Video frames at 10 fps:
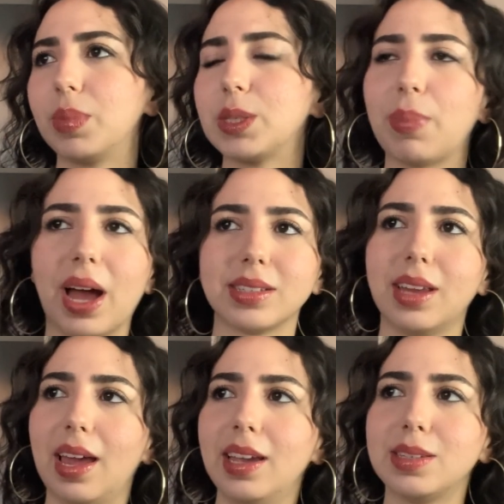past
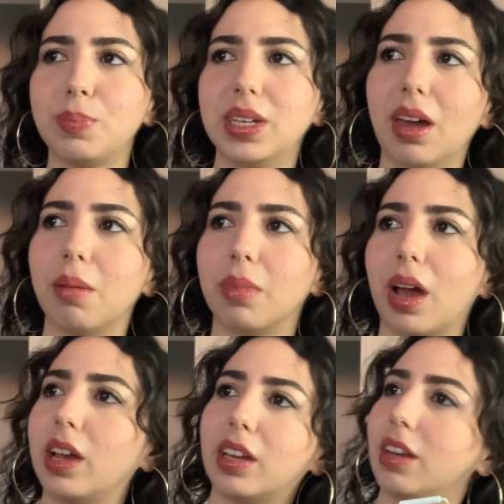8 p.m.
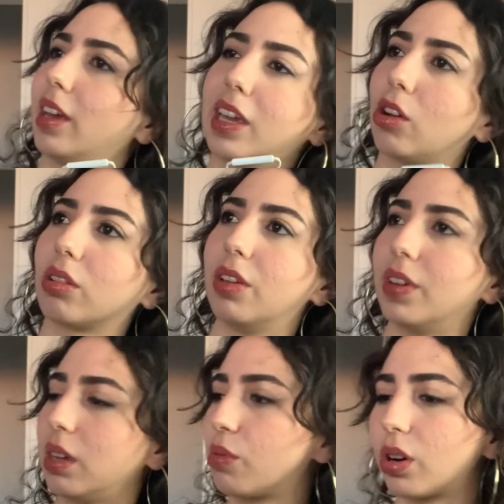I cannot live
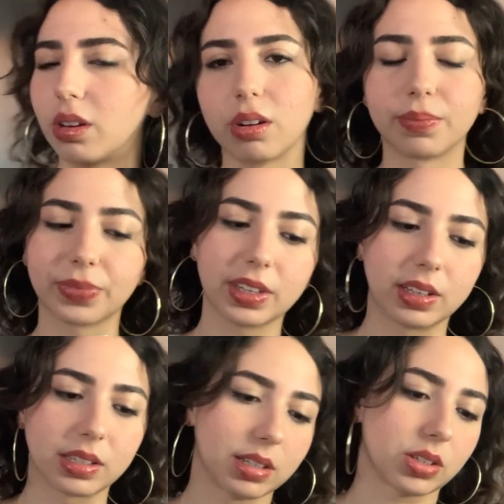anymore.
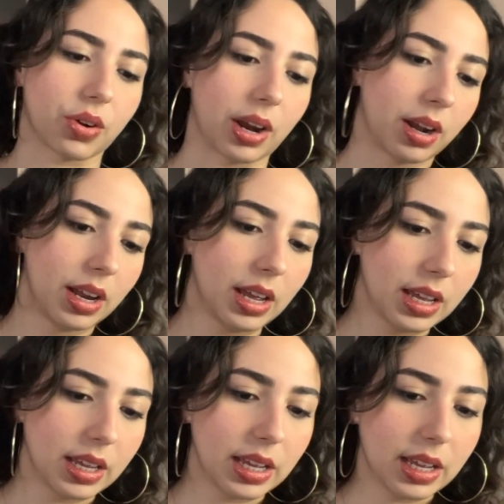It's great.
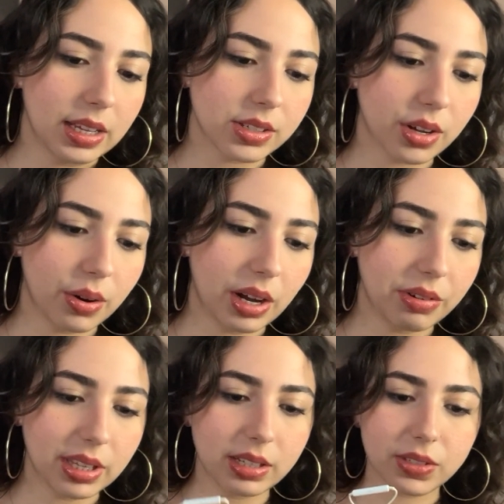So
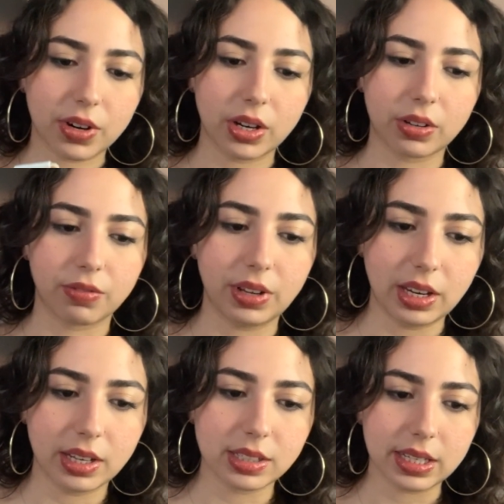everything is very
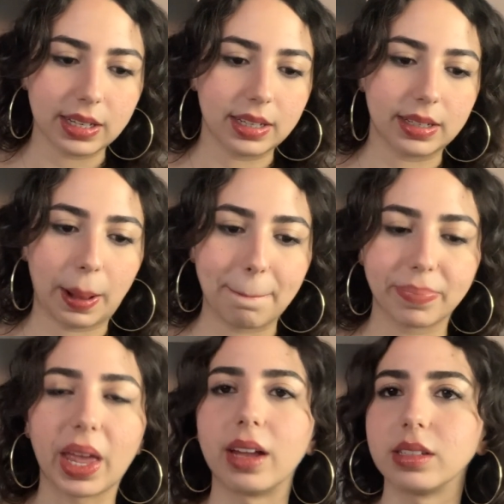convenient,
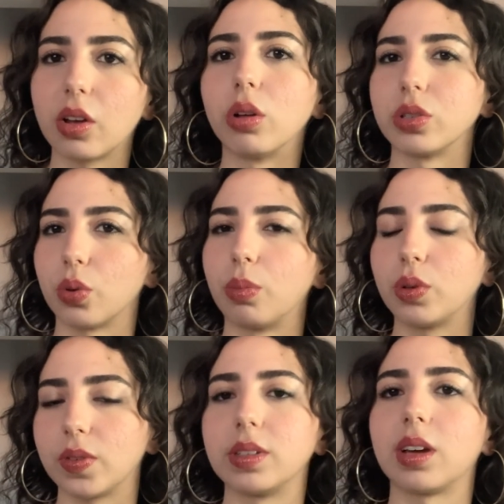and also
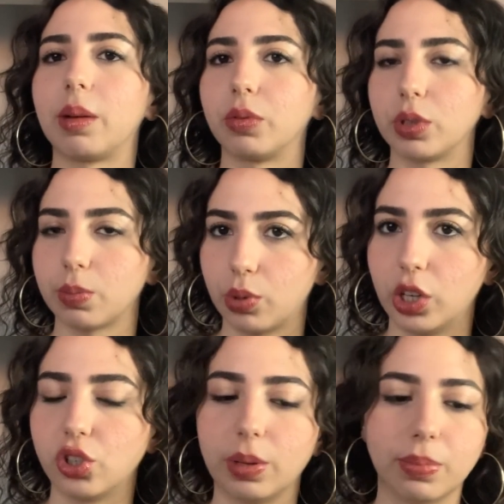most of the time it was pretty
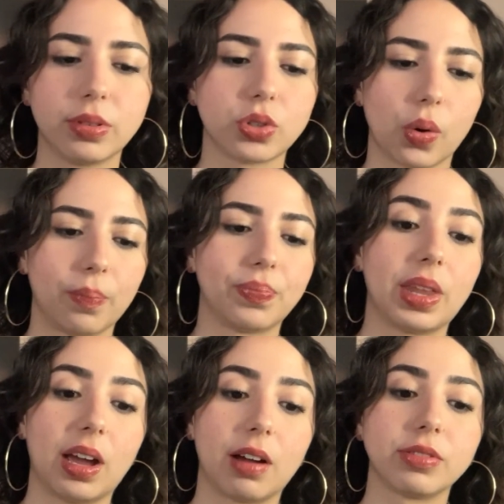cheap. So
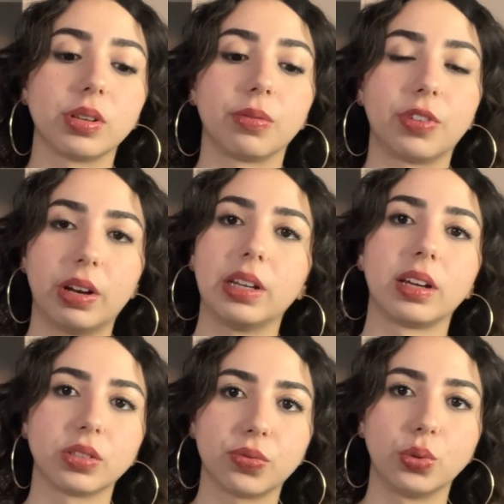they have some very
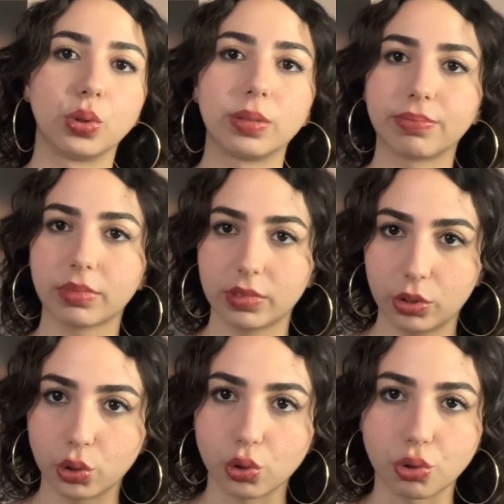nice food
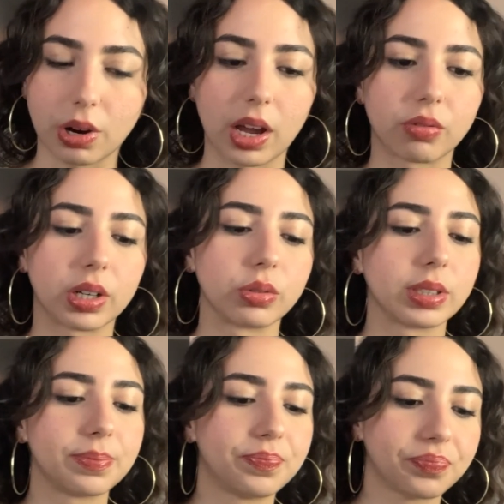you should try
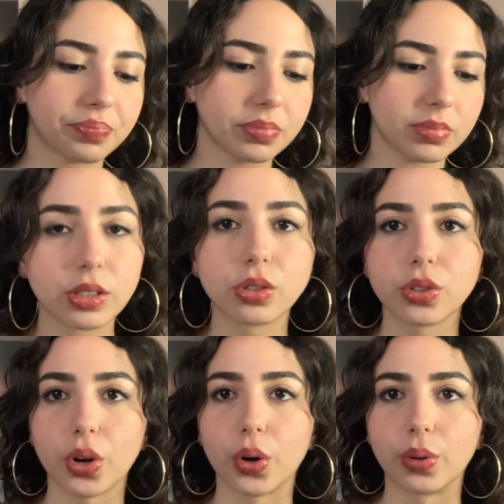around.
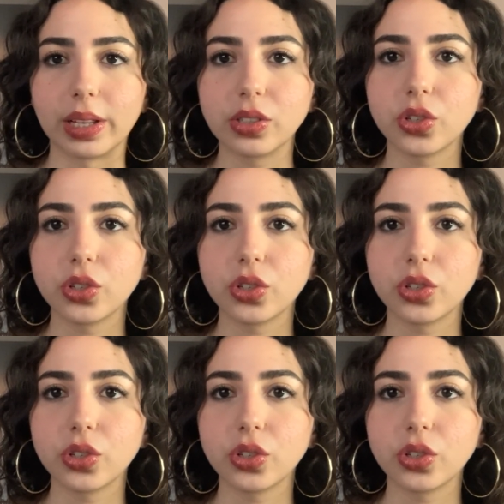So let's